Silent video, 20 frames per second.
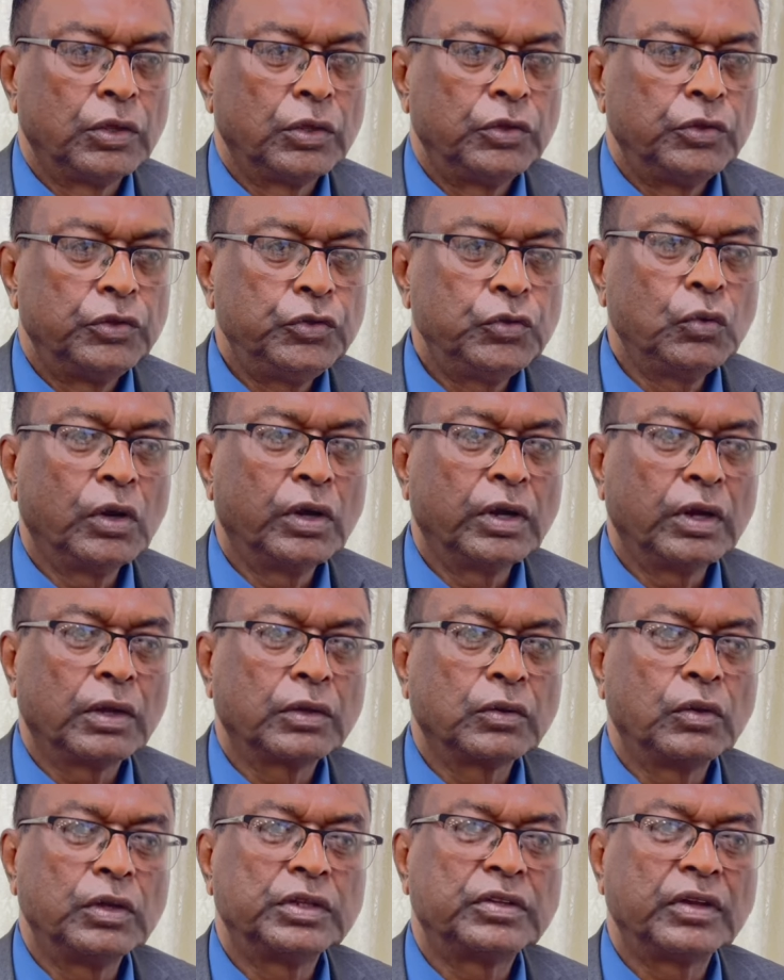you are
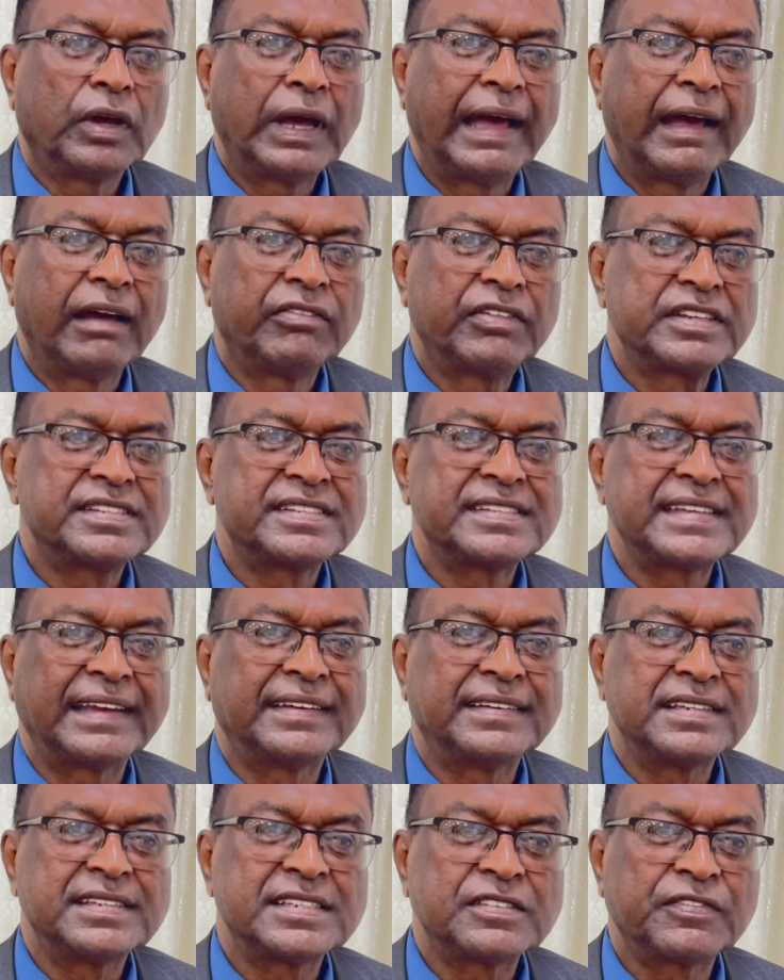not going to have a
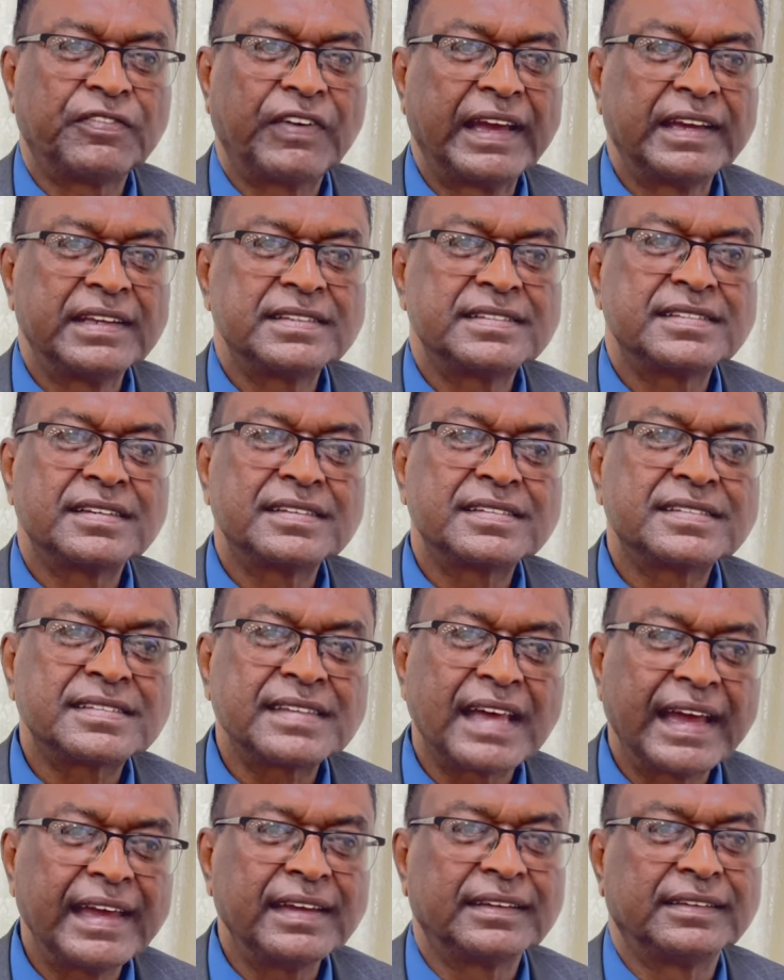satisfied
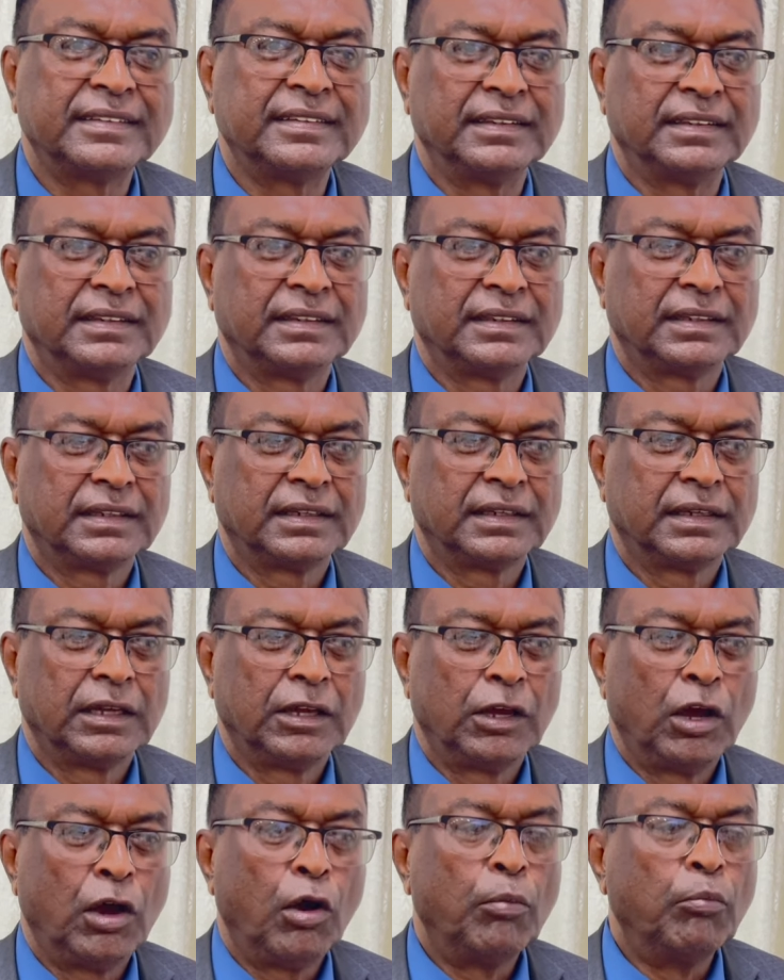society.
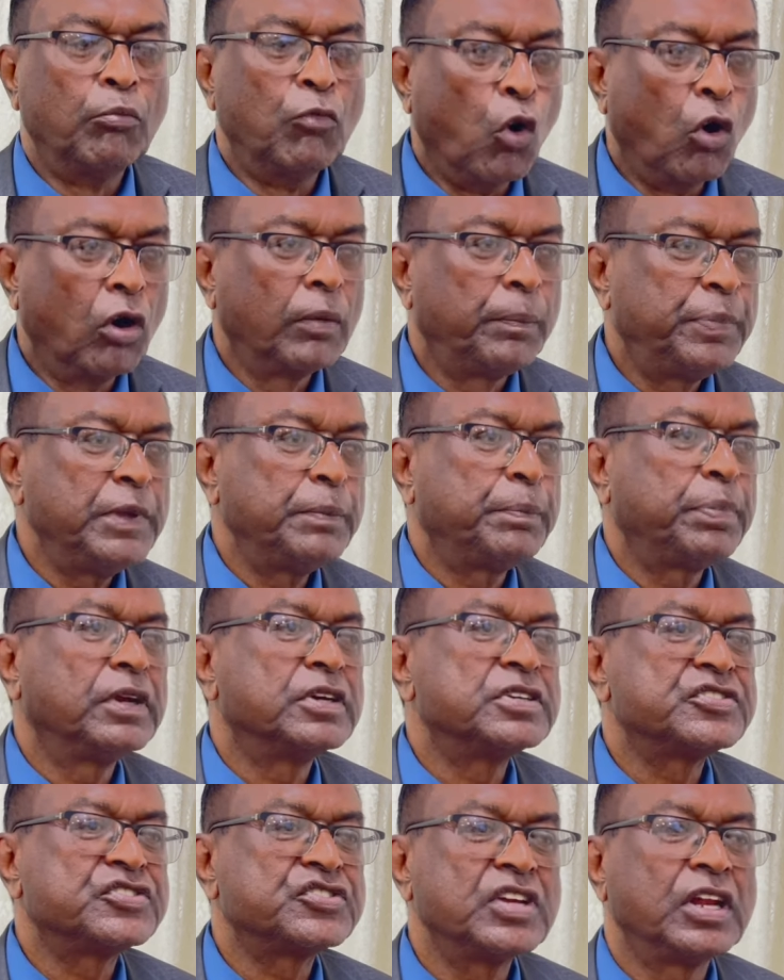More people
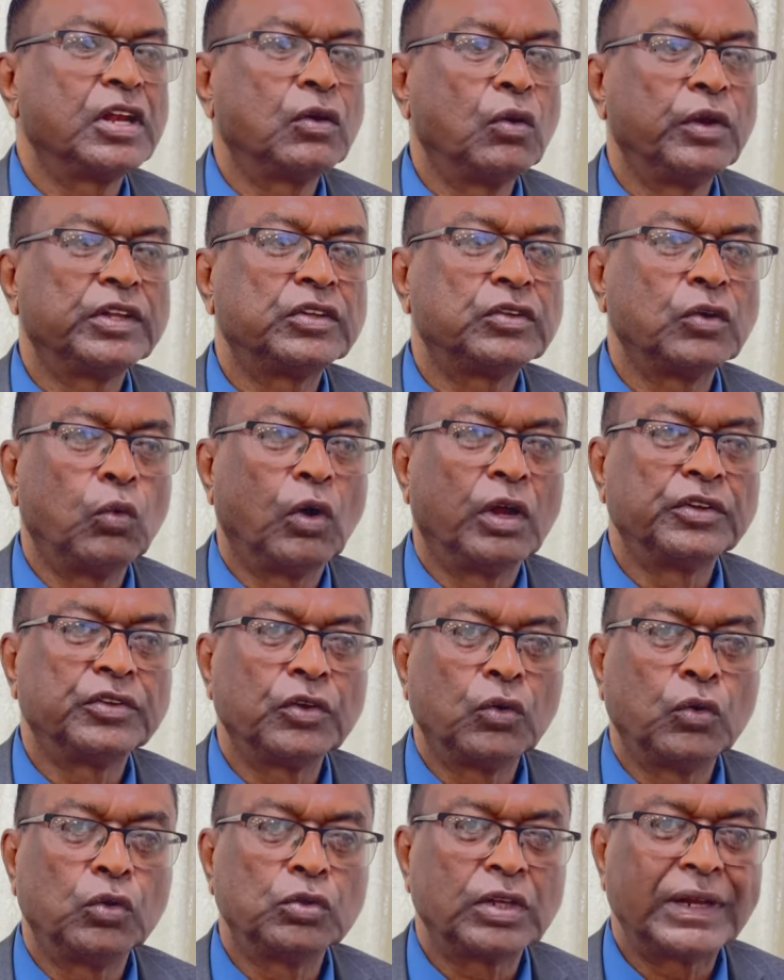are still going to want to
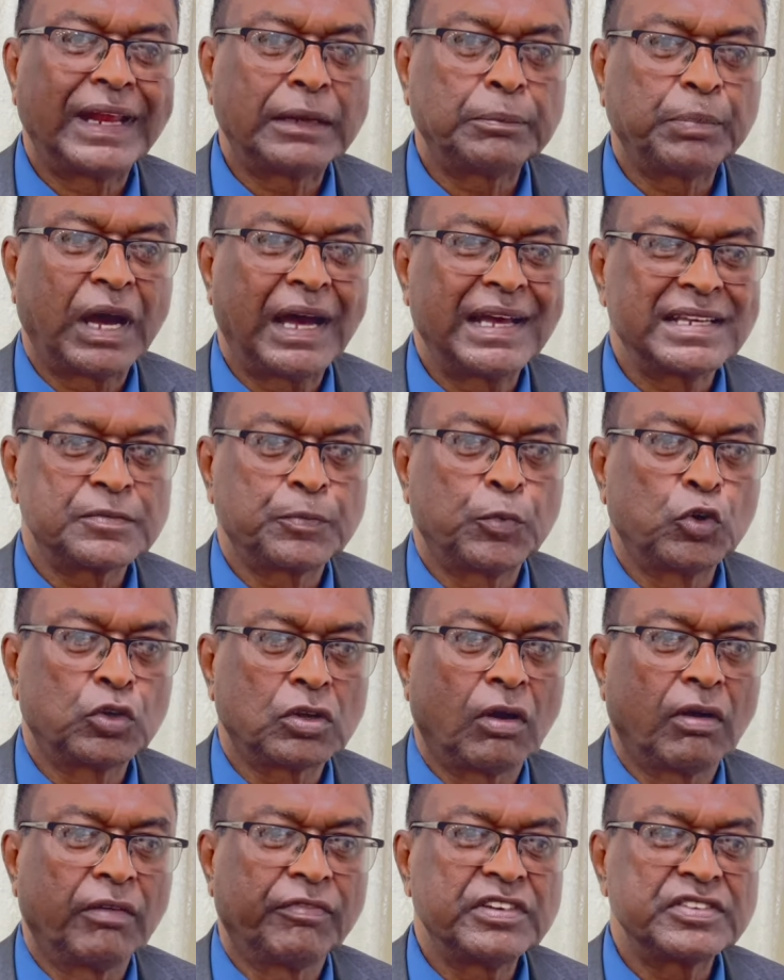go to that passport
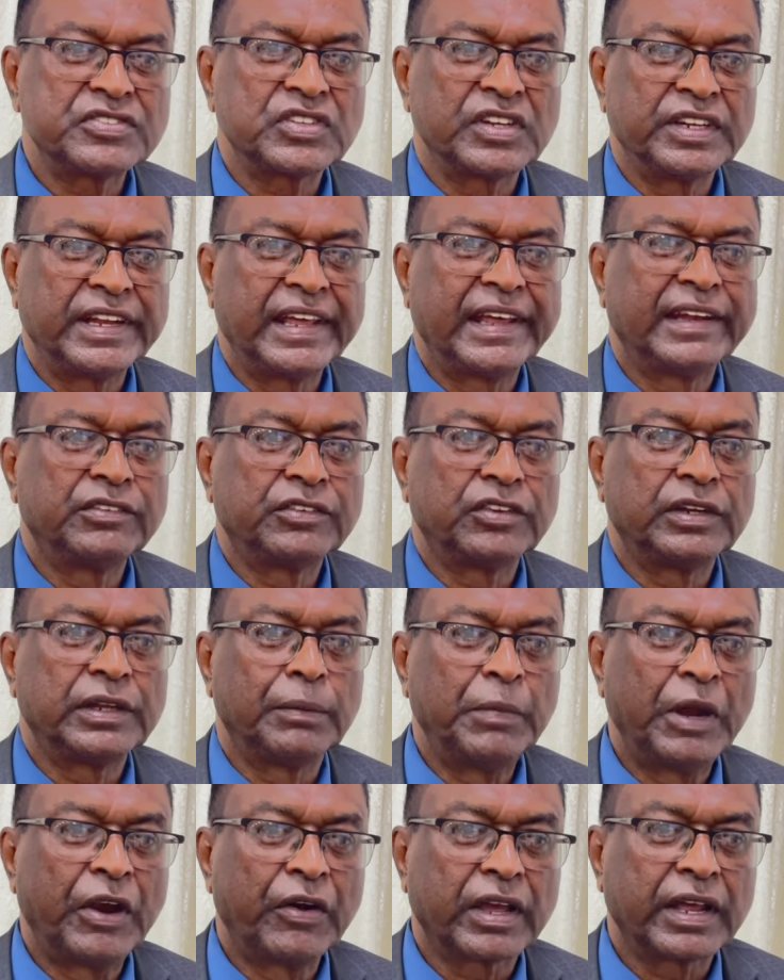office and then to the
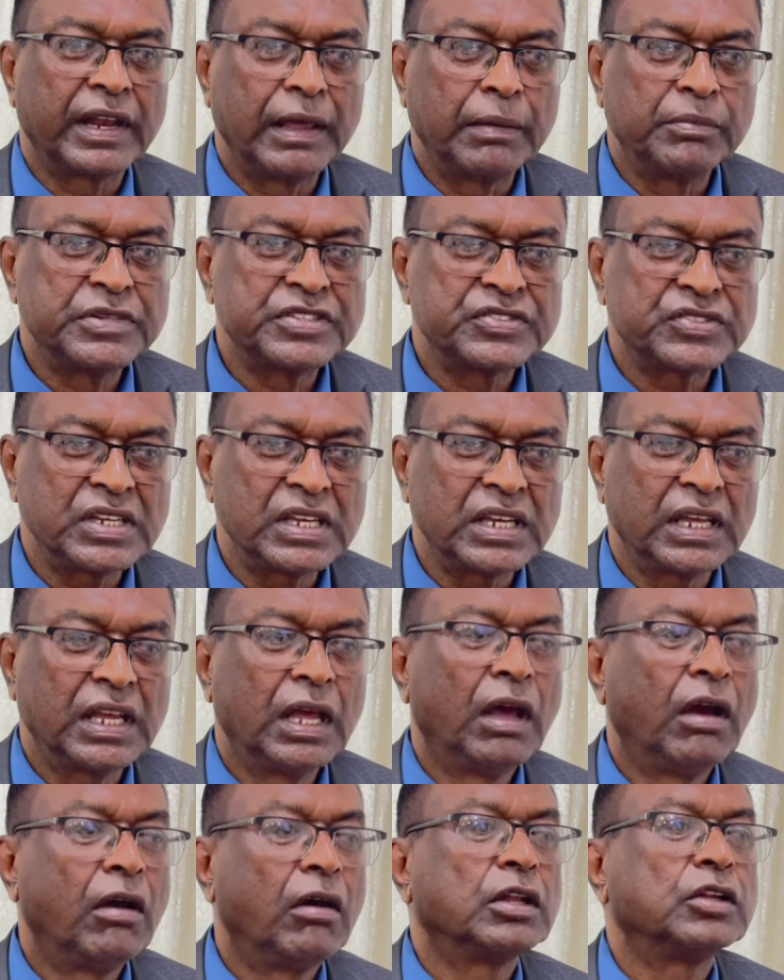American embassy
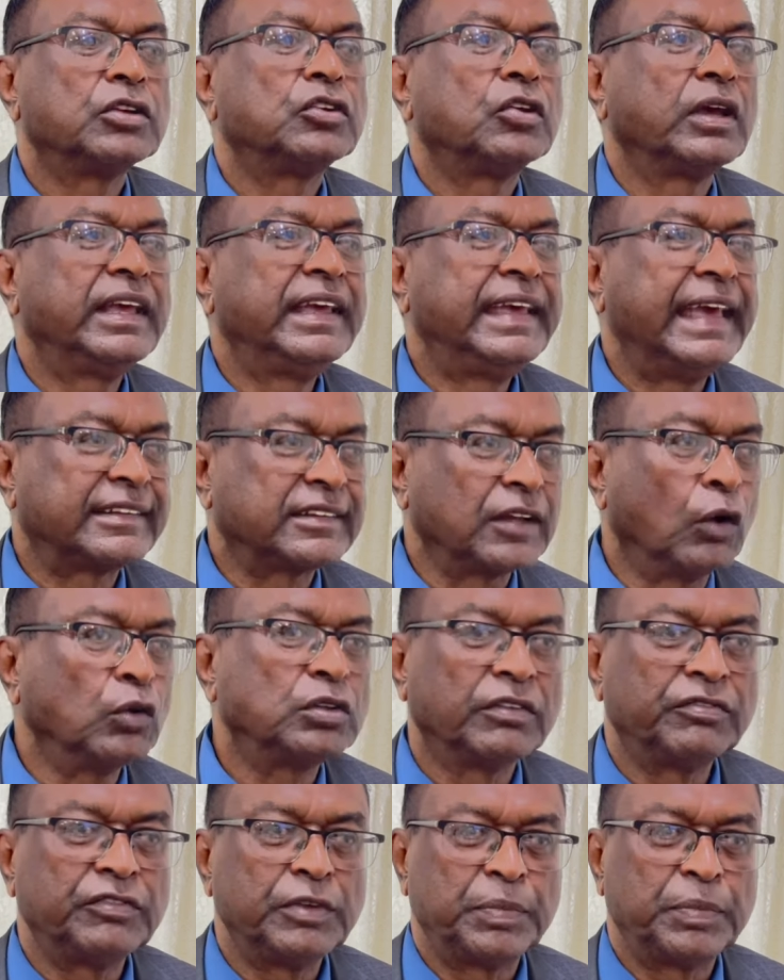to get out of the